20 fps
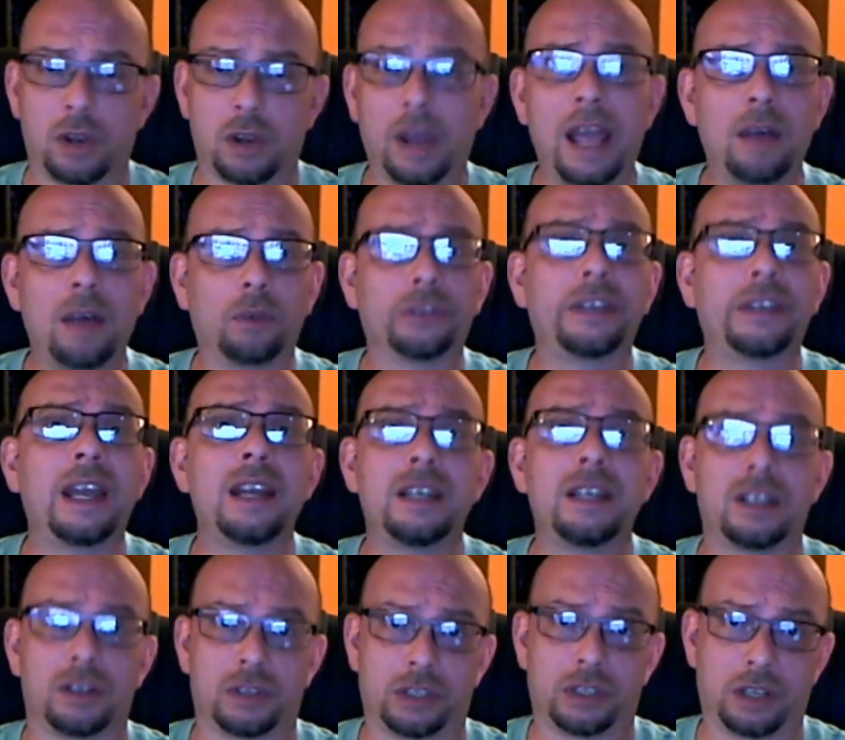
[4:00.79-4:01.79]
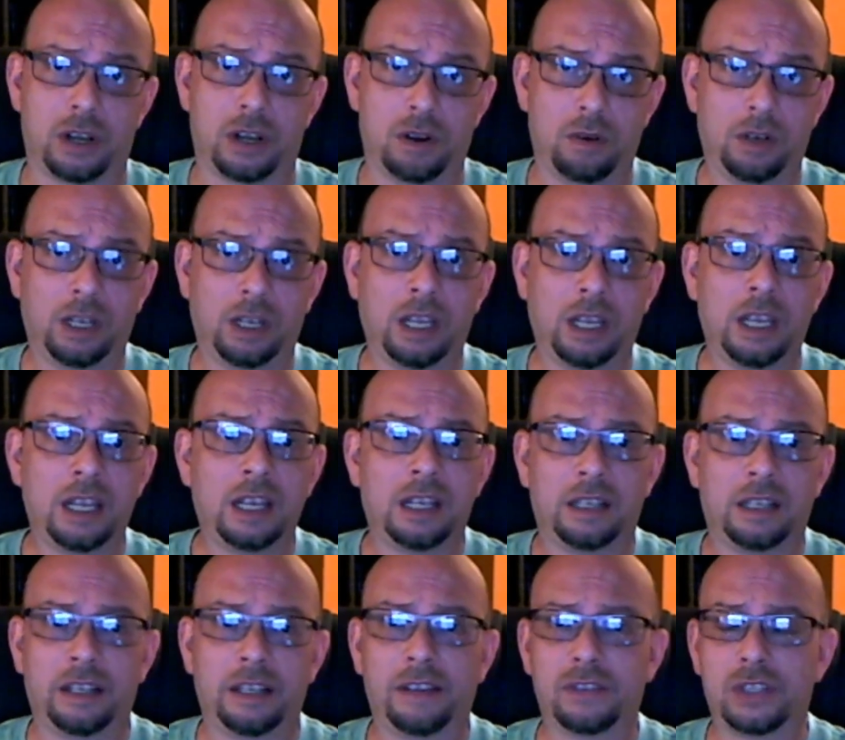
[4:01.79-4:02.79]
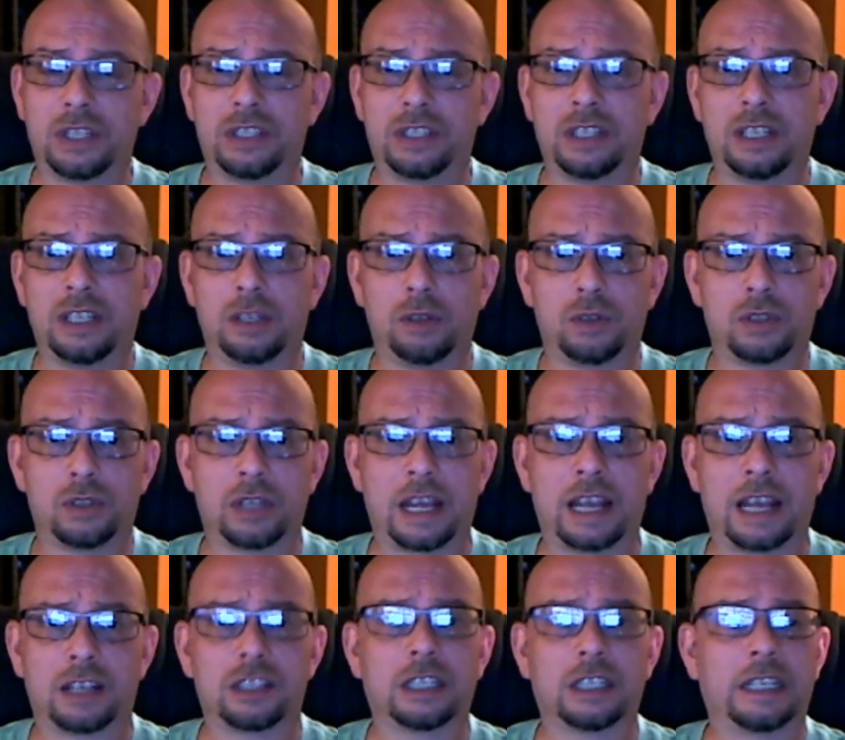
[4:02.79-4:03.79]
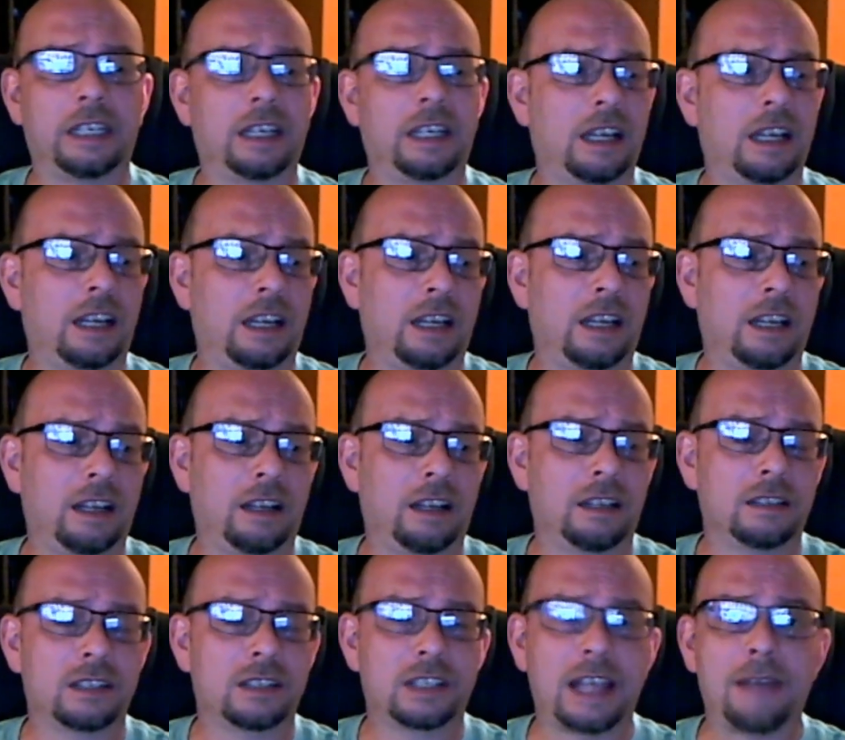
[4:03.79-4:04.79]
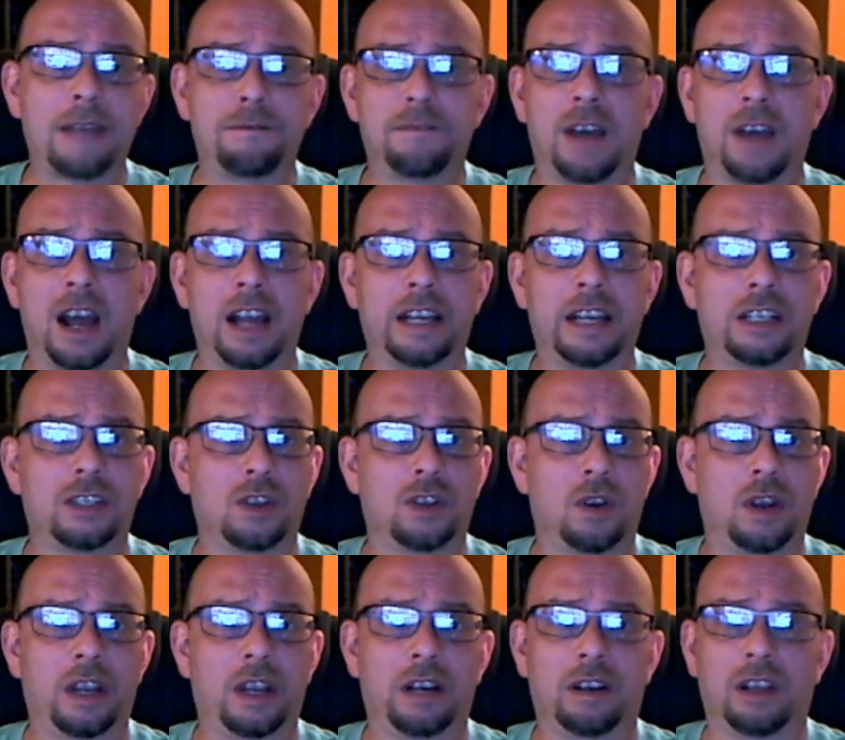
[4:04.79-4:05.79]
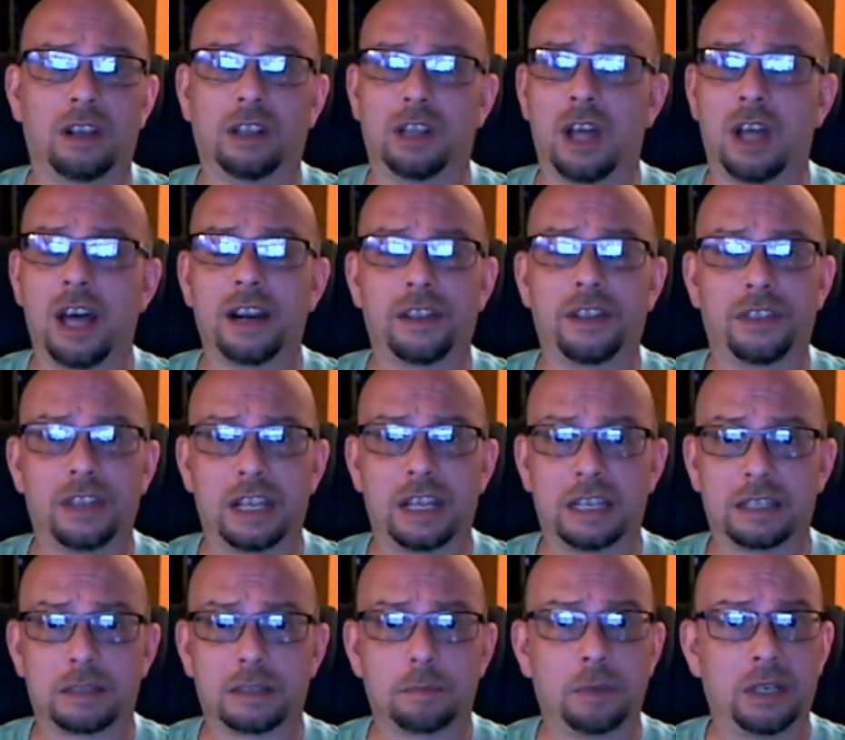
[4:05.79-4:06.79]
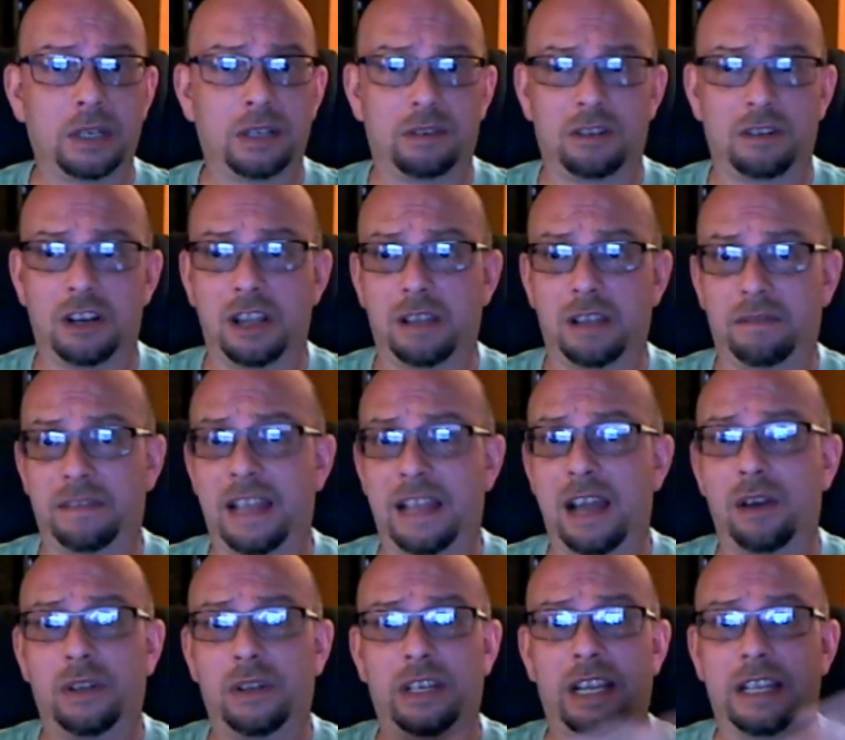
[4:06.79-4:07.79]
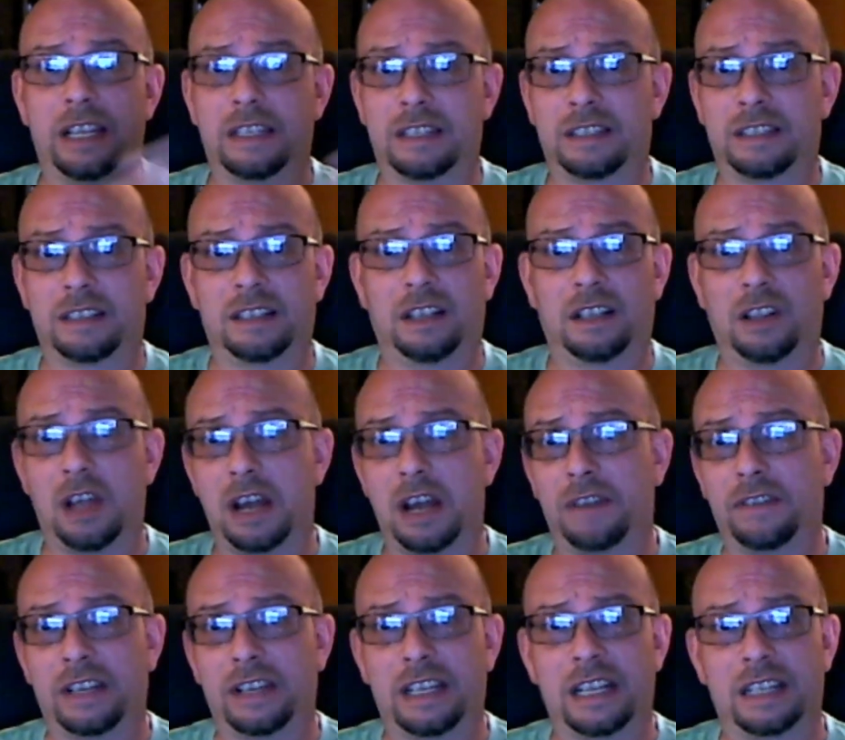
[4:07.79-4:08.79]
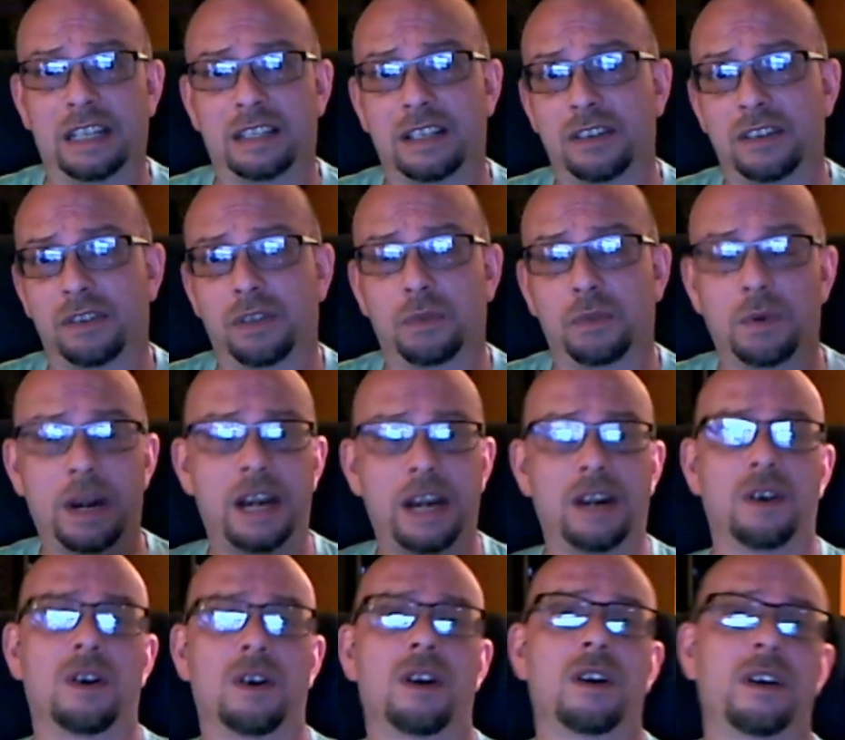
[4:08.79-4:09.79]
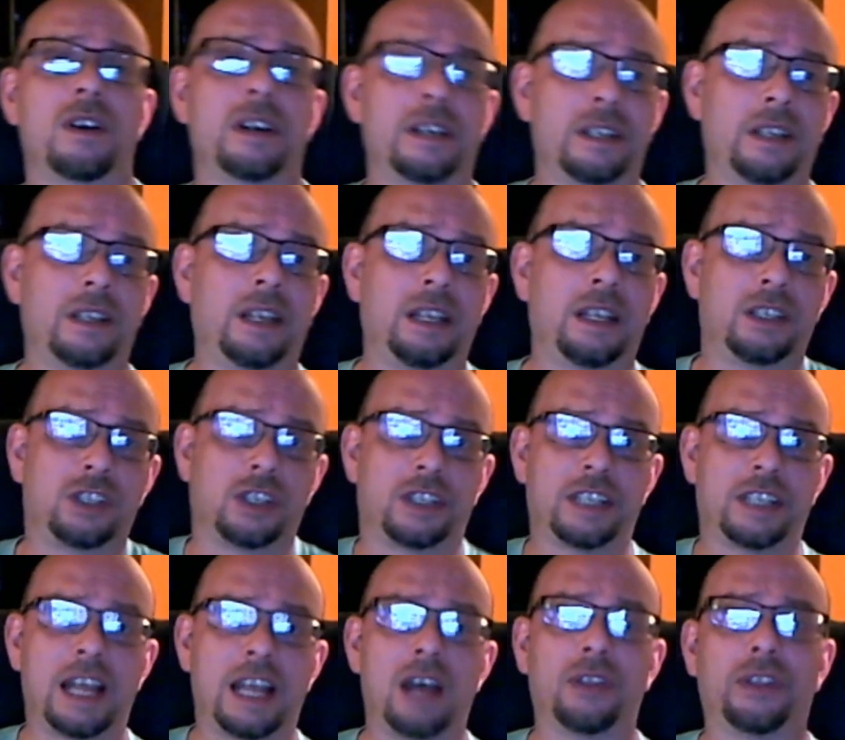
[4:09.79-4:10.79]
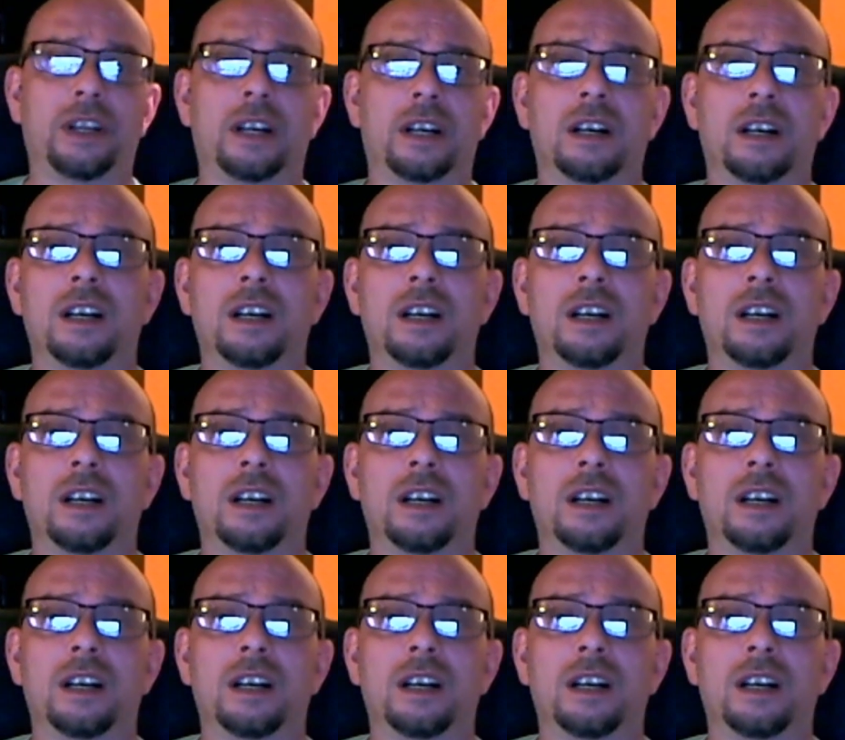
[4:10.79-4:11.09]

Hell, 10 years ago. The FCC used to actually uh, slap fines on a lot of things, but nowadays a lot of it gets under the radar and it's just out there.